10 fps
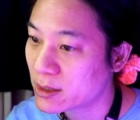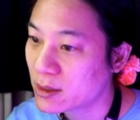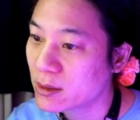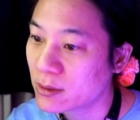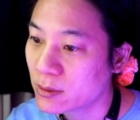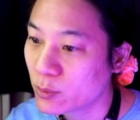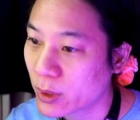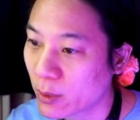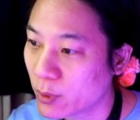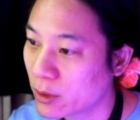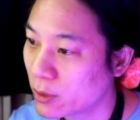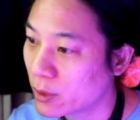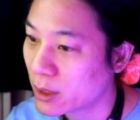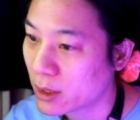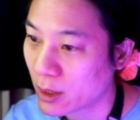done, what can we do
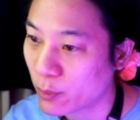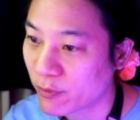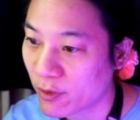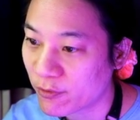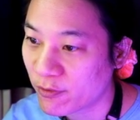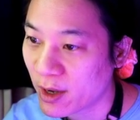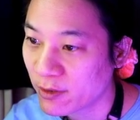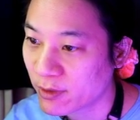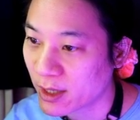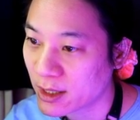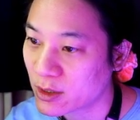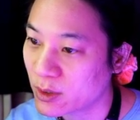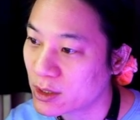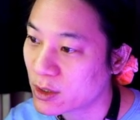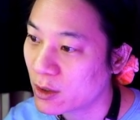here? We've got 5 and 8
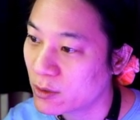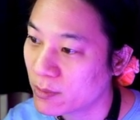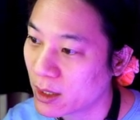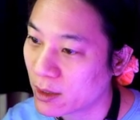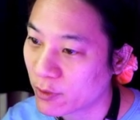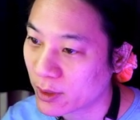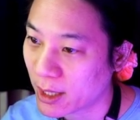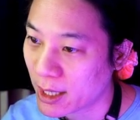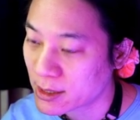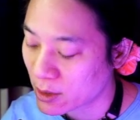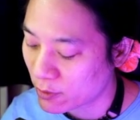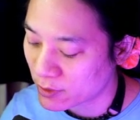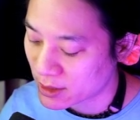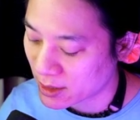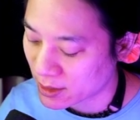on this column, and I've got an 8
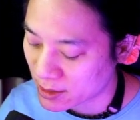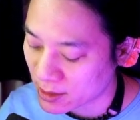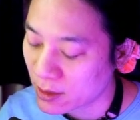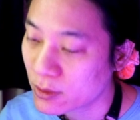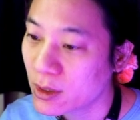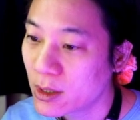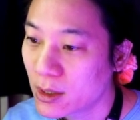overseeing this cell.